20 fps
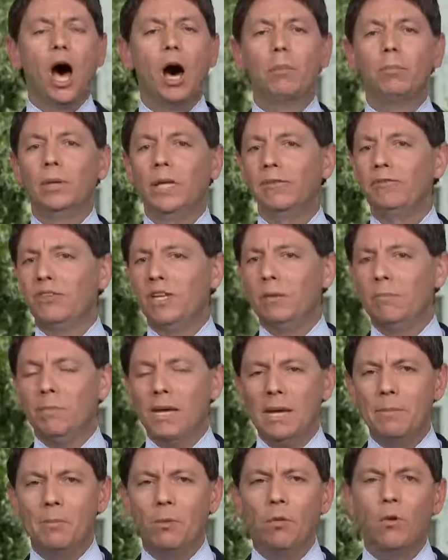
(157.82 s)
uplifting
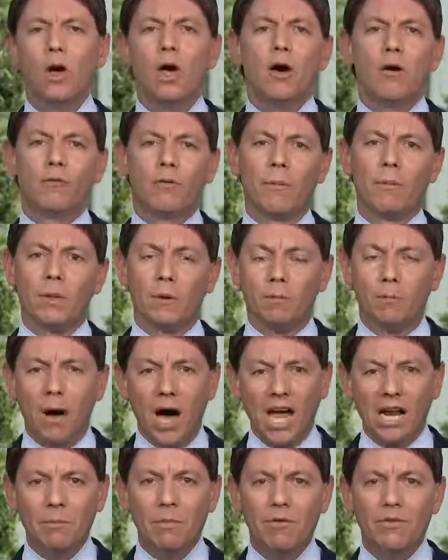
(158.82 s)
people from the
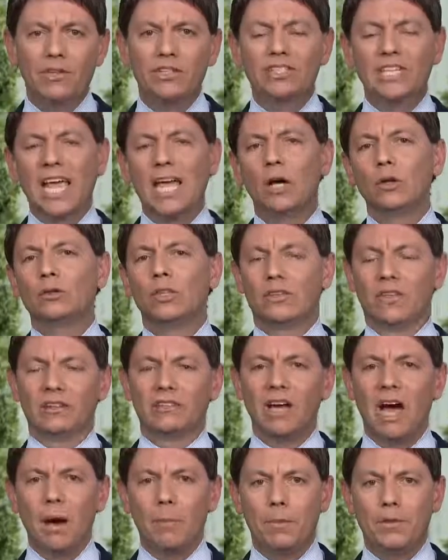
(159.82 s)
bottom of the scale to the
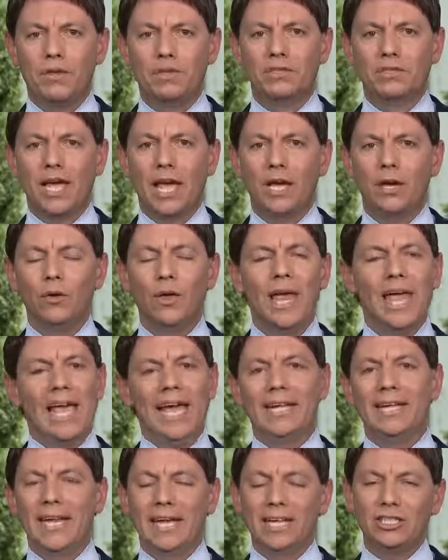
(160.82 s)
top of the scale.
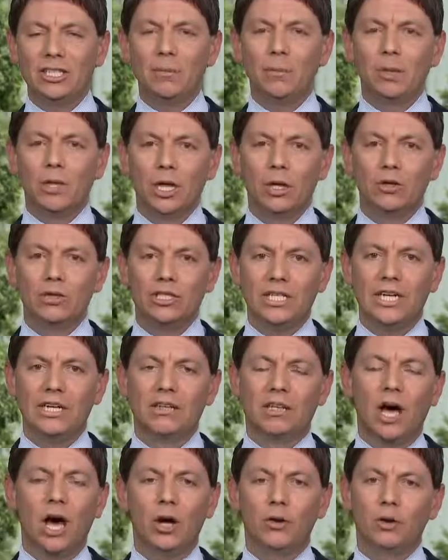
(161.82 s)
And Nancy Pelosi, in
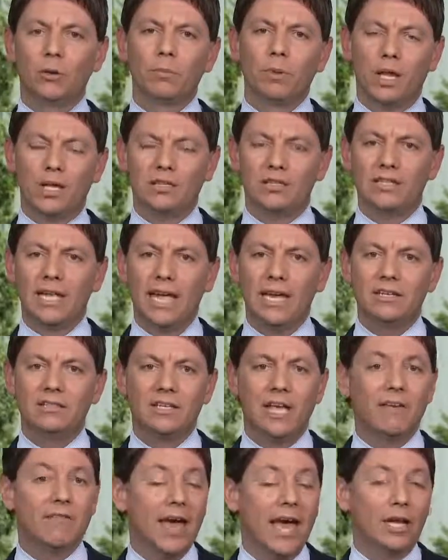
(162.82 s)
the 100 plus days
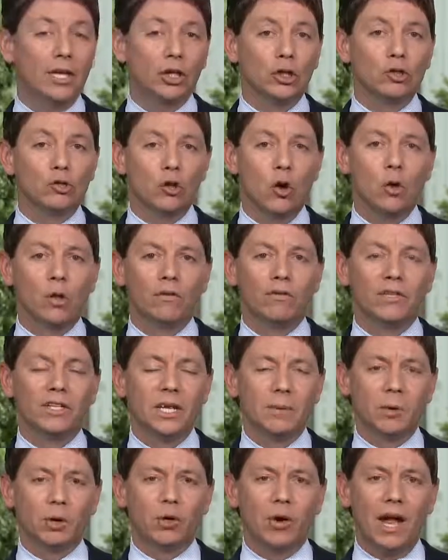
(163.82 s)
they've had control of the
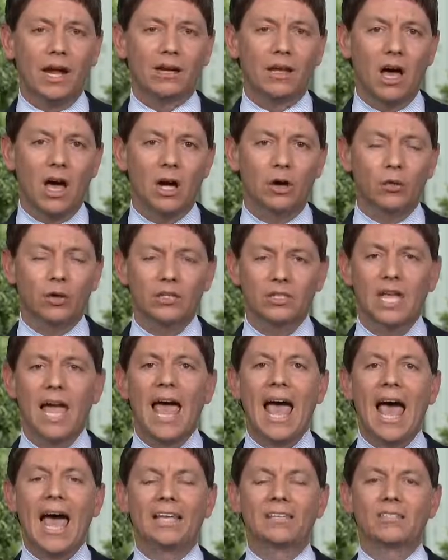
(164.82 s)
Democrat Congress,
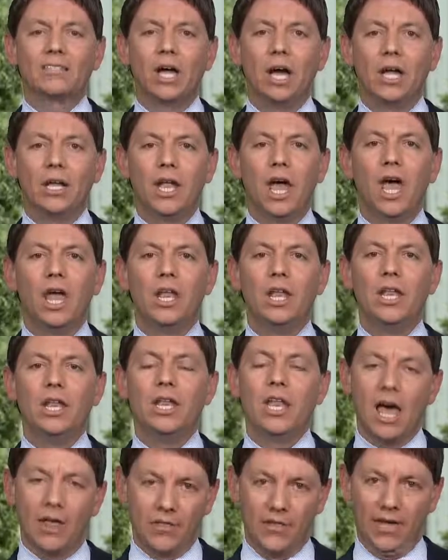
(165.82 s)
has done
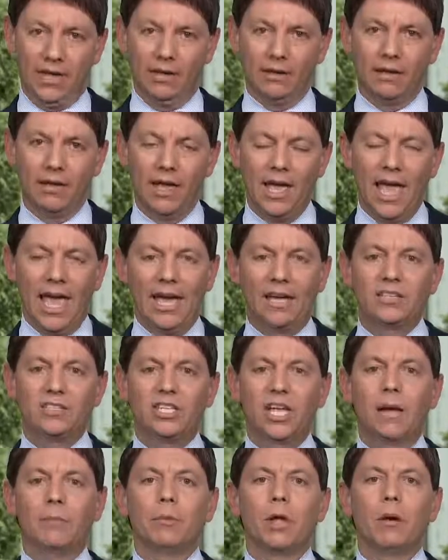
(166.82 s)
nothing
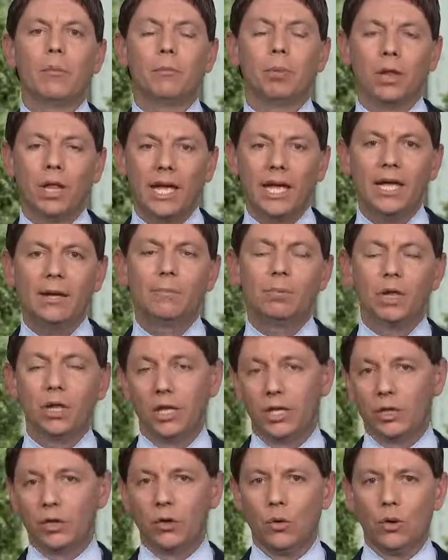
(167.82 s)
except play
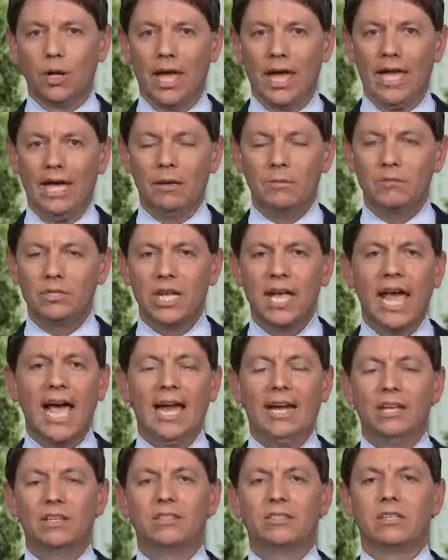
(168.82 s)
political games,
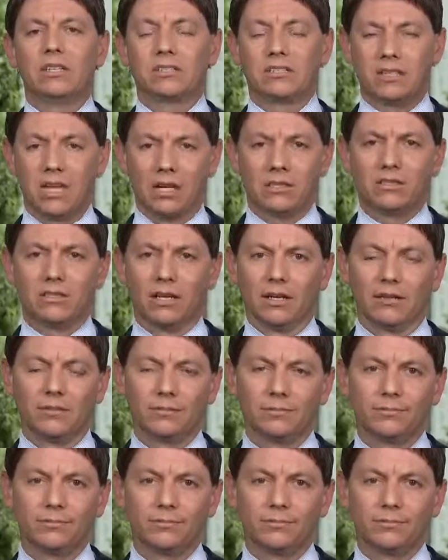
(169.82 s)
and it's disgusting.